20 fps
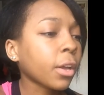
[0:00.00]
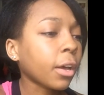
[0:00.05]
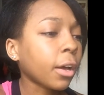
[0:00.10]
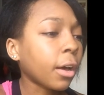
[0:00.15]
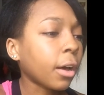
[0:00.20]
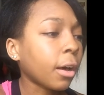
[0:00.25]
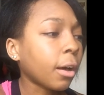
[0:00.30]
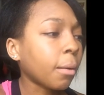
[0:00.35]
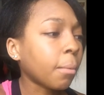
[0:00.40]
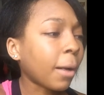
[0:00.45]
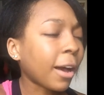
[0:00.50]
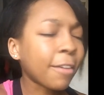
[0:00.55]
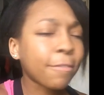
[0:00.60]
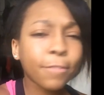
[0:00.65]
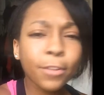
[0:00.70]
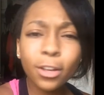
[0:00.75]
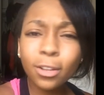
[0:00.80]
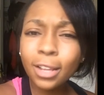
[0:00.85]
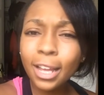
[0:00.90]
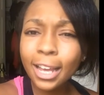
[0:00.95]
I
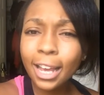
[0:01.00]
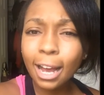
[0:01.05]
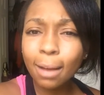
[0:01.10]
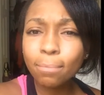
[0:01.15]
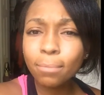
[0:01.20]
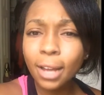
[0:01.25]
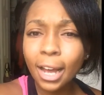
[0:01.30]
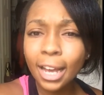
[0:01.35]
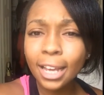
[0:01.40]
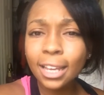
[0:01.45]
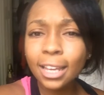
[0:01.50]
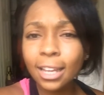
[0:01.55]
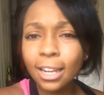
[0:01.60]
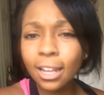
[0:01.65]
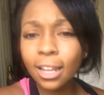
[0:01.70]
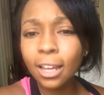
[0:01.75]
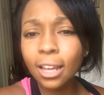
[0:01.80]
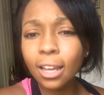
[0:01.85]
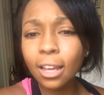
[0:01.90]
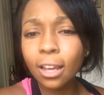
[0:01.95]
feel like I'm not
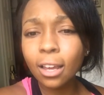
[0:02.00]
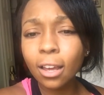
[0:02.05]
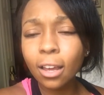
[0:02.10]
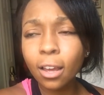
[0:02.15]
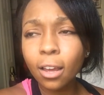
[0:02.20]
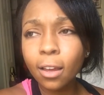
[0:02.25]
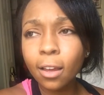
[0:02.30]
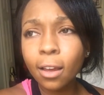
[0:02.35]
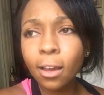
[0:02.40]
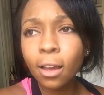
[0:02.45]
getting